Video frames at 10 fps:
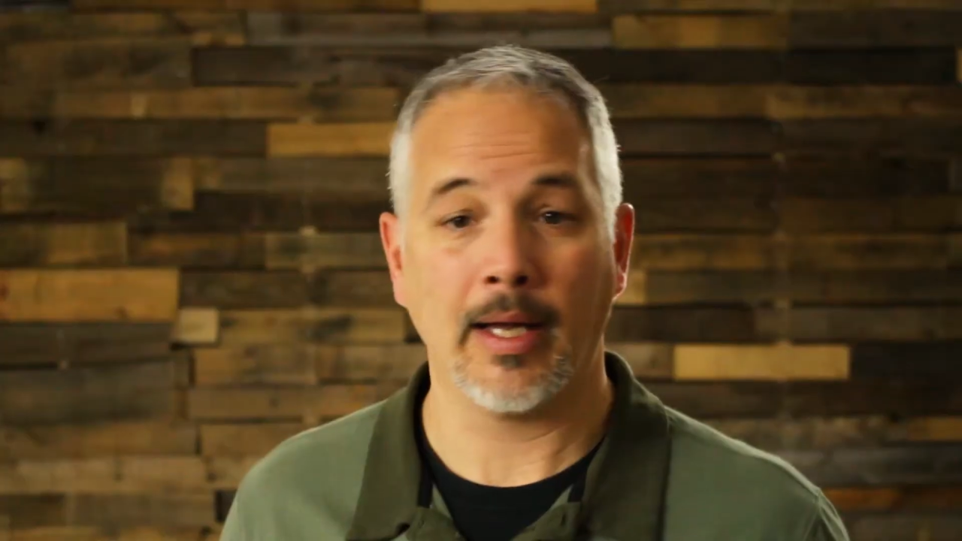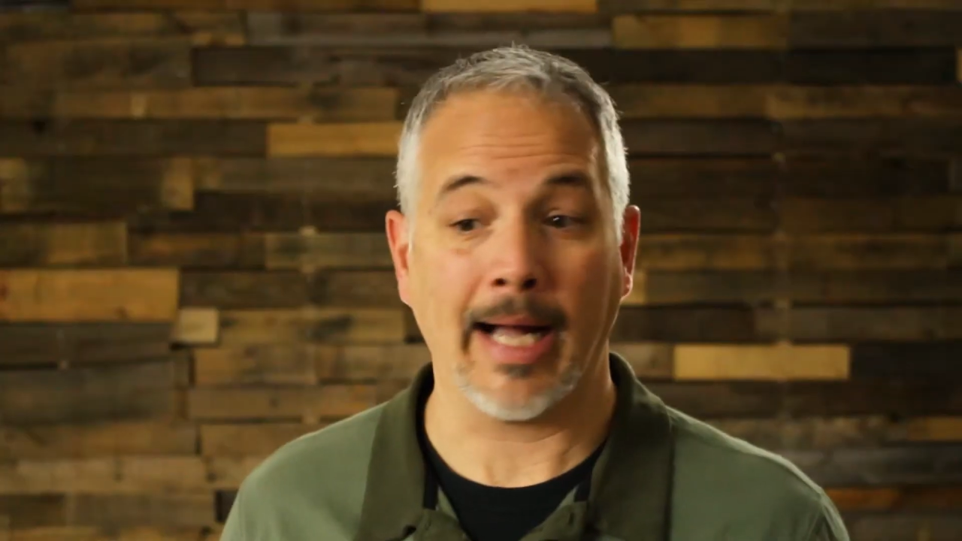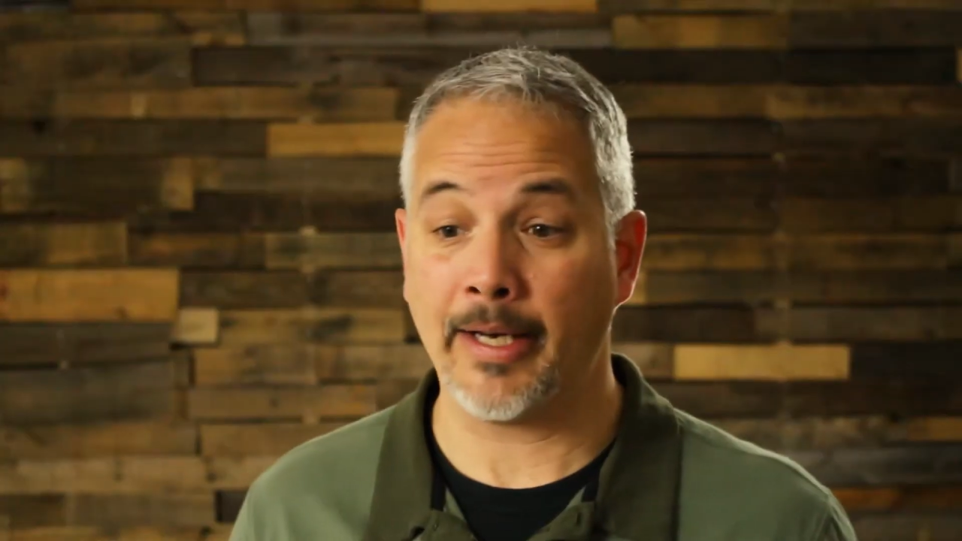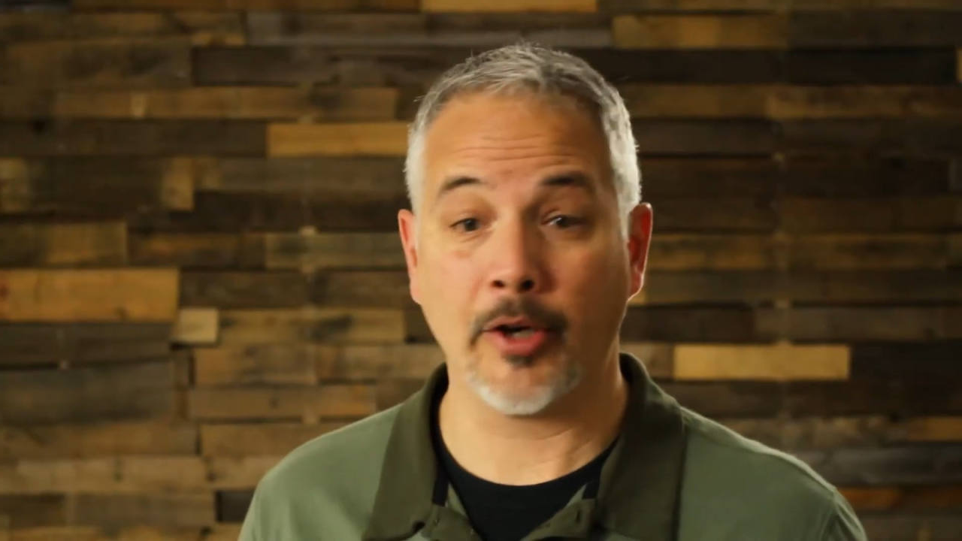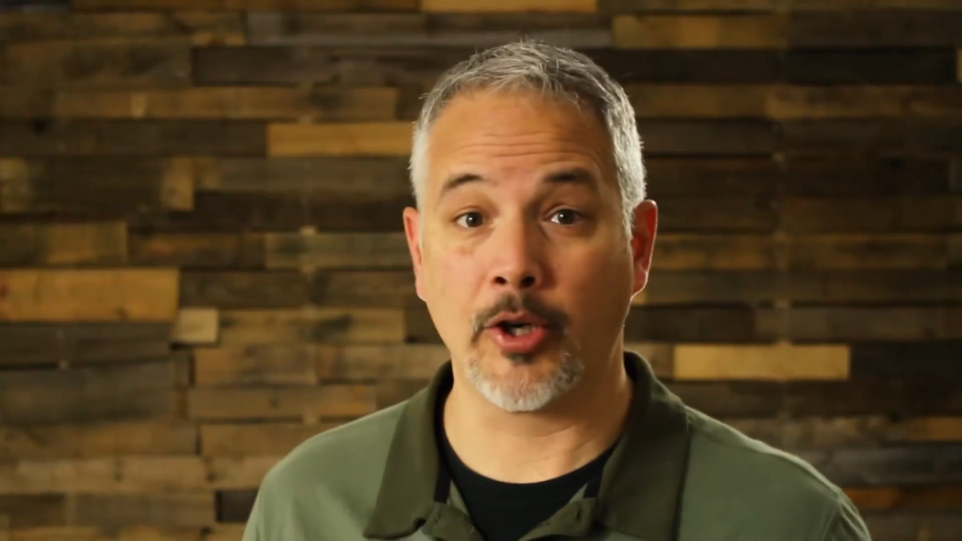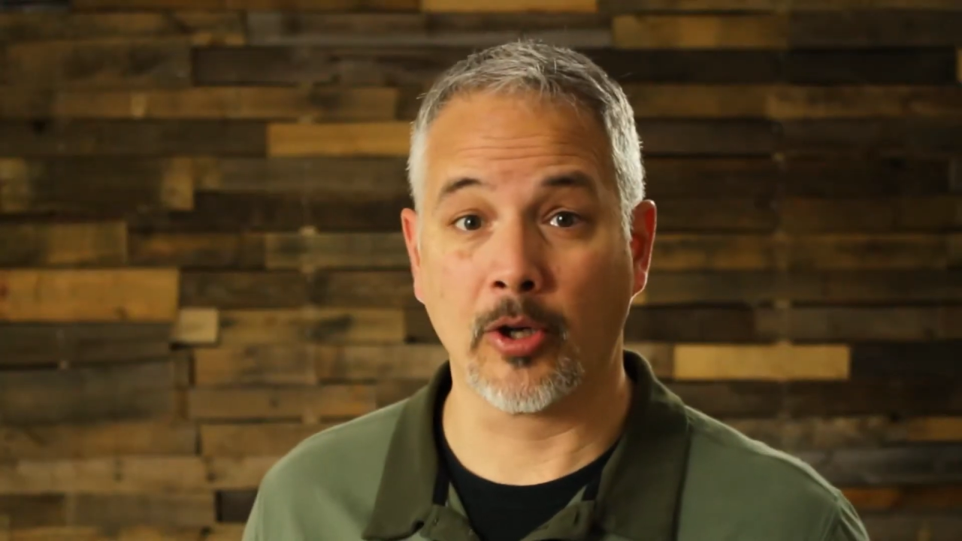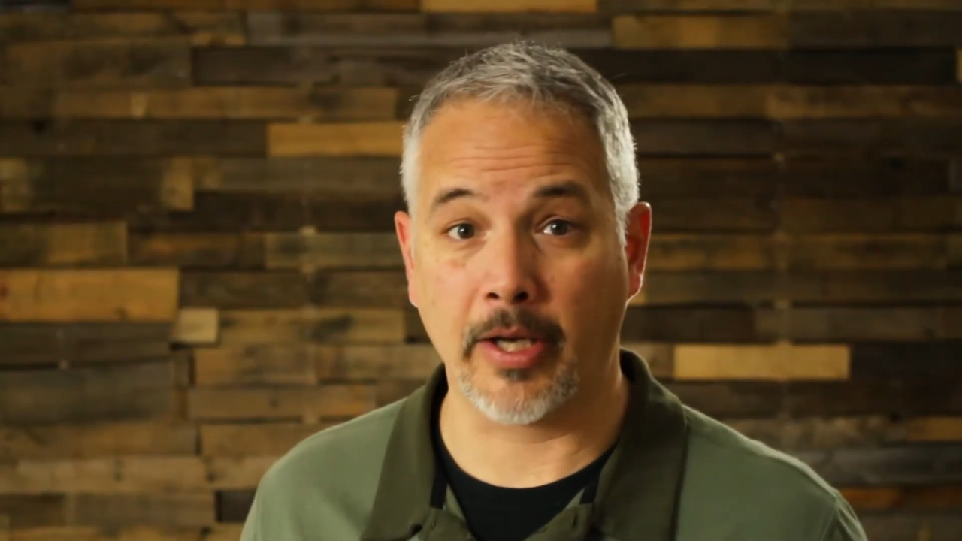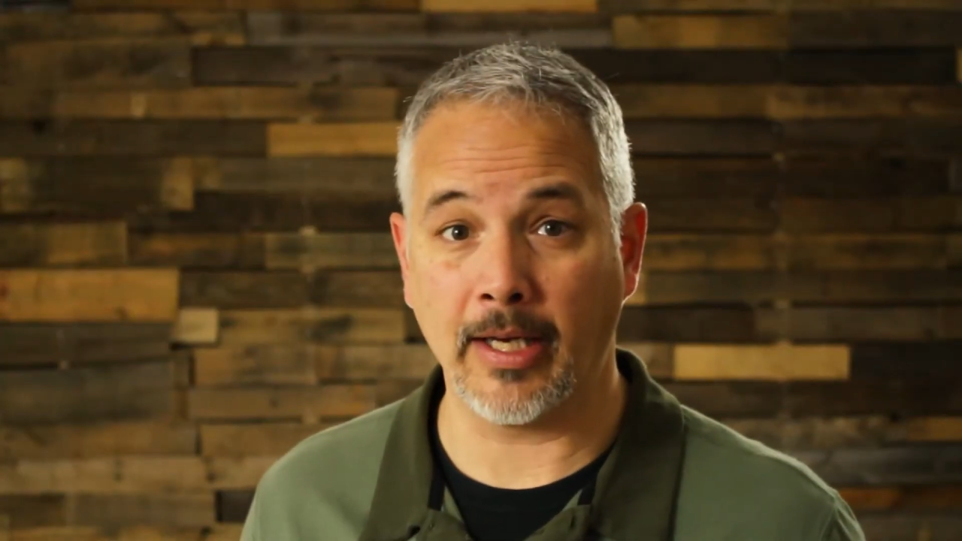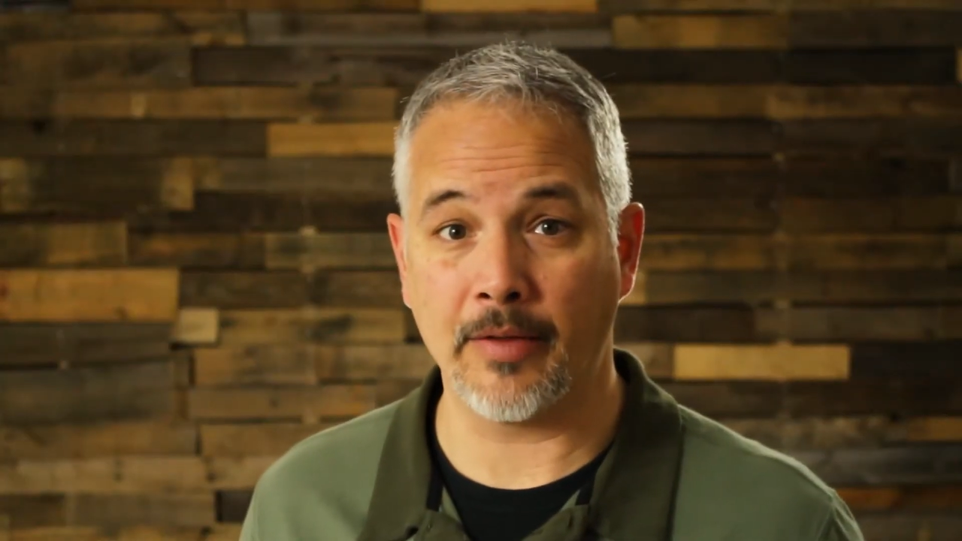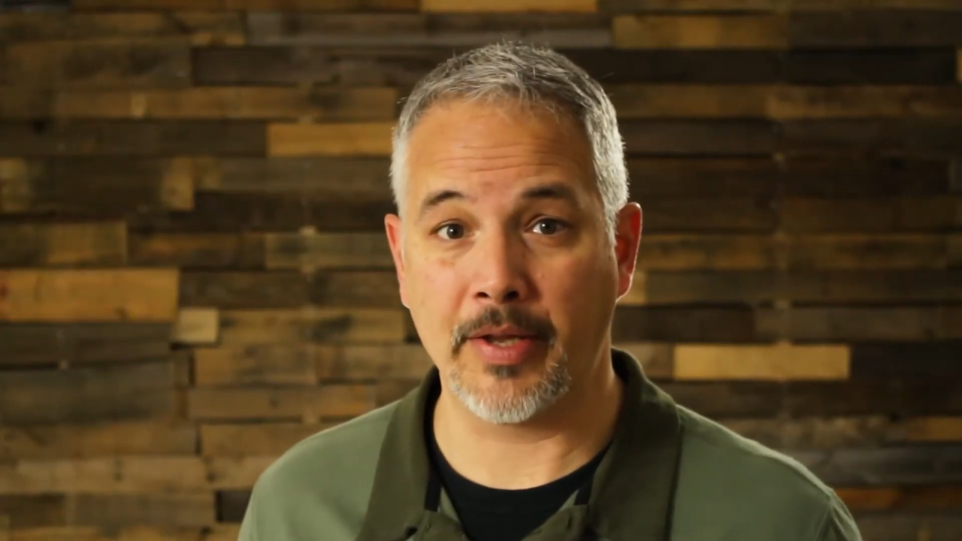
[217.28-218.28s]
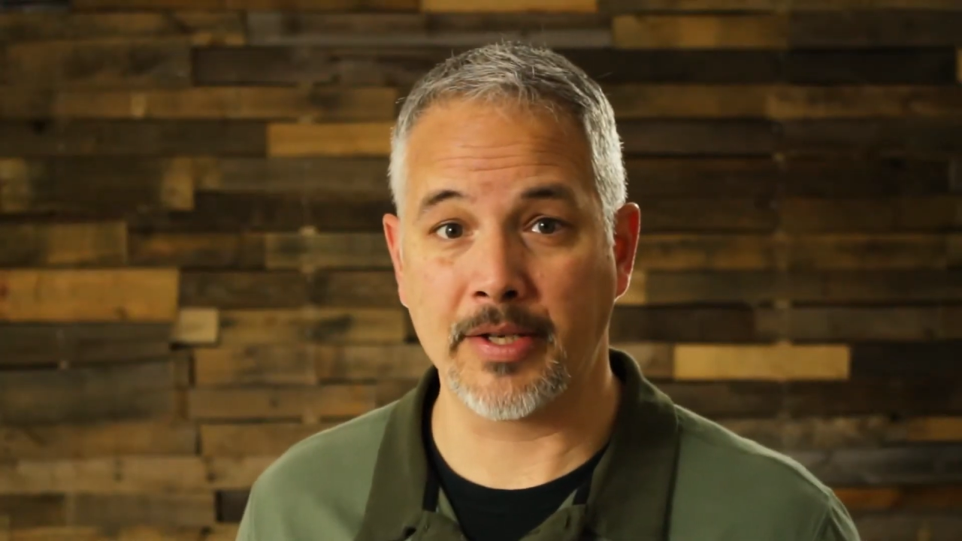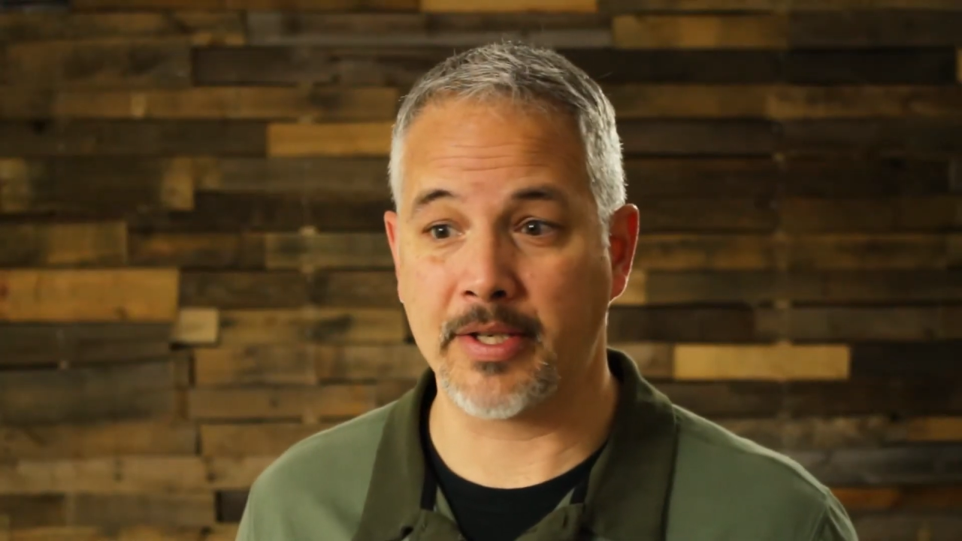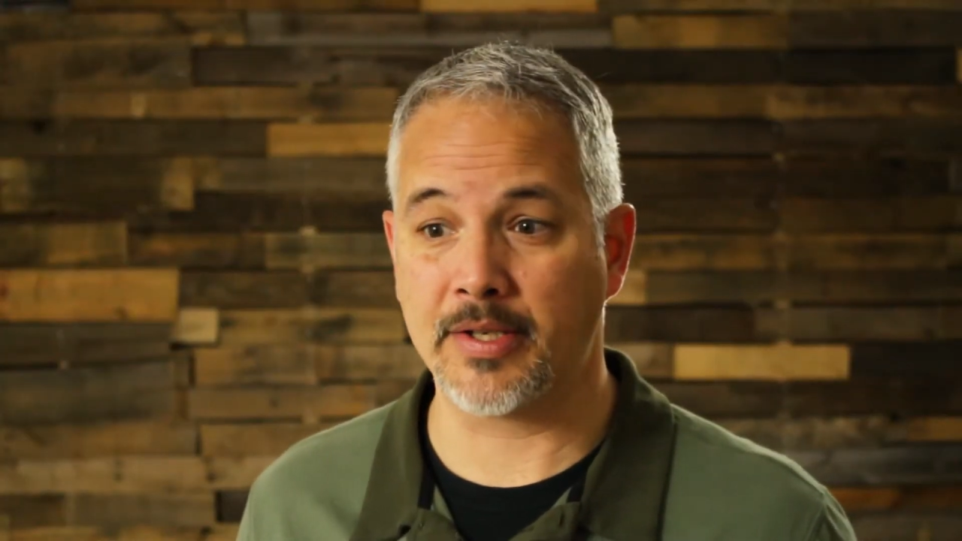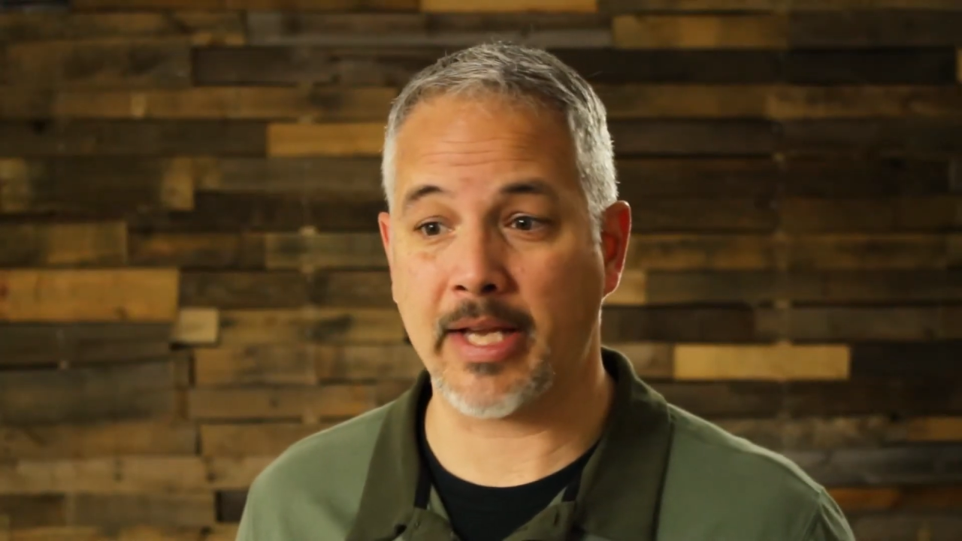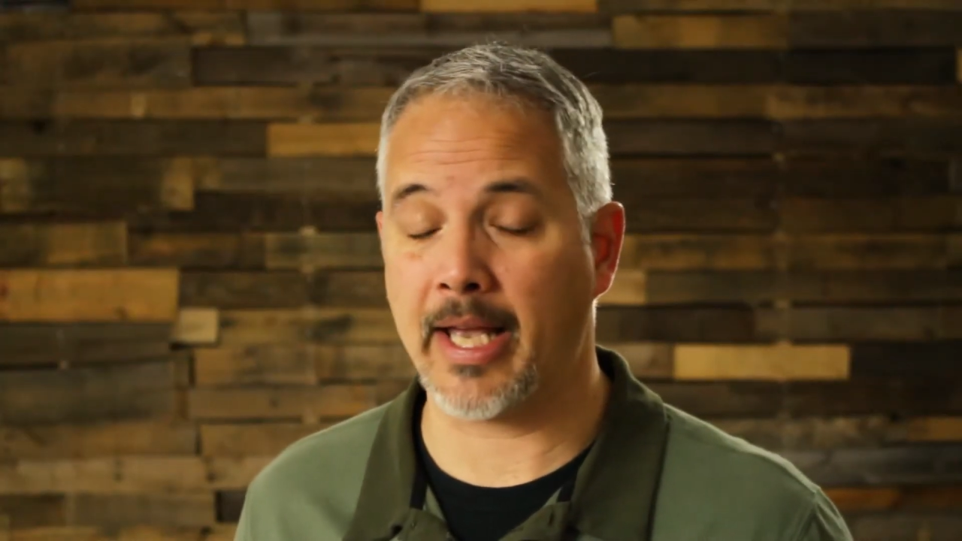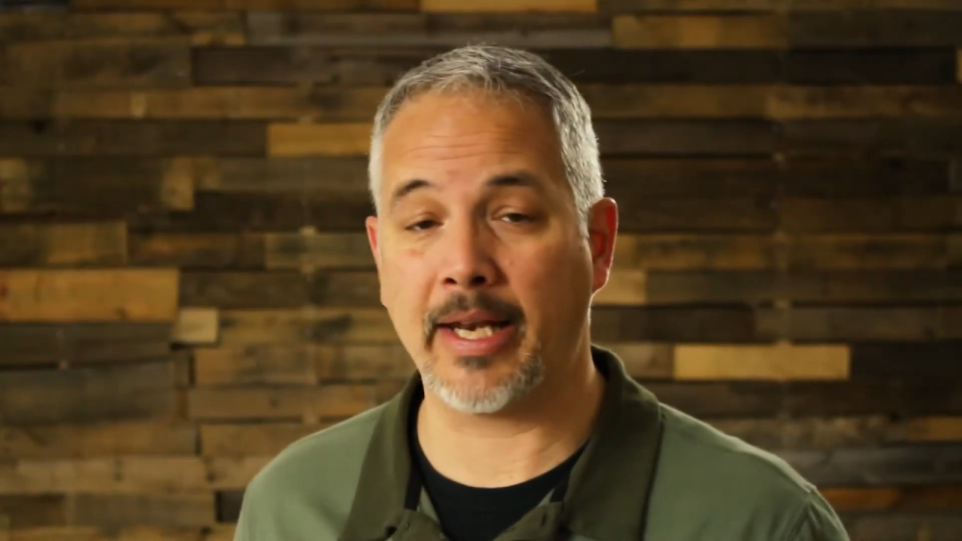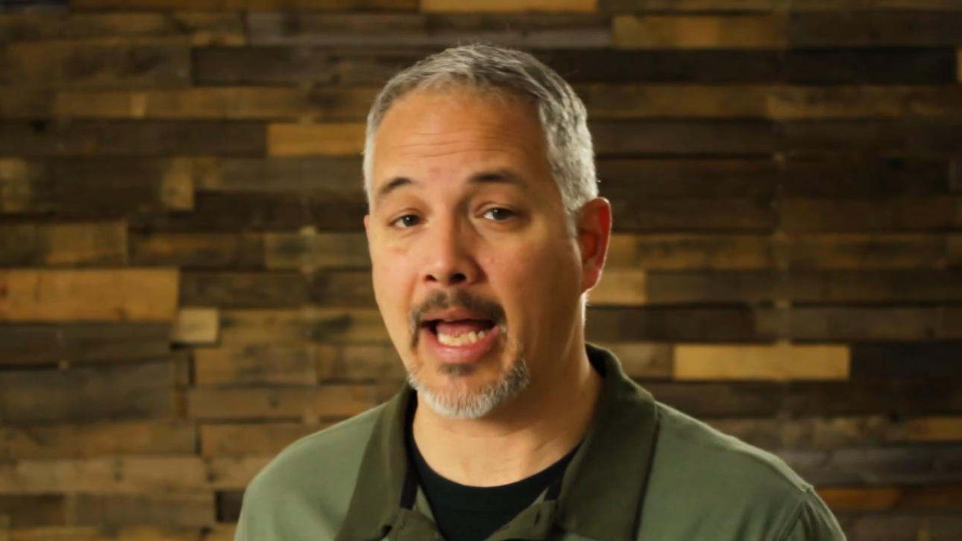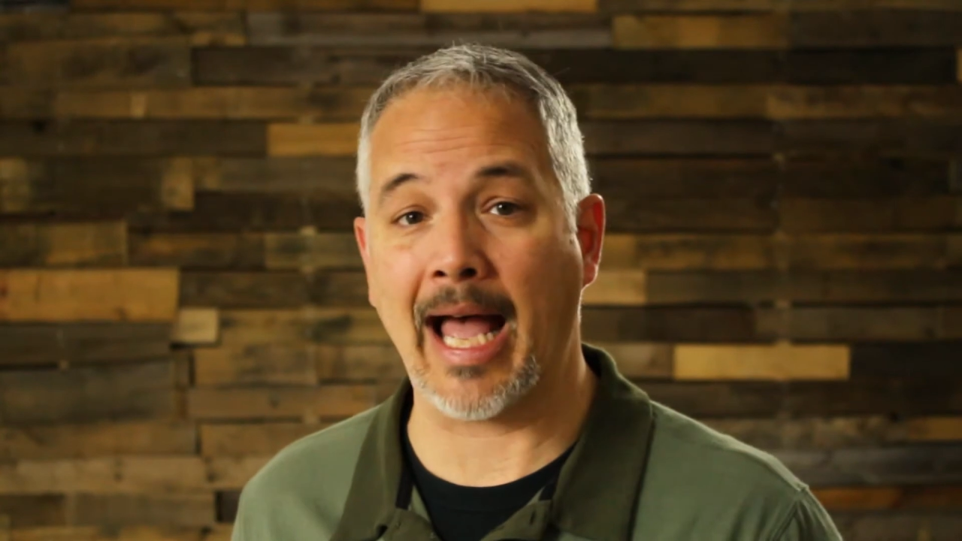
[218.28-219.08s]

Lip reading: I know you're looking at this and saying,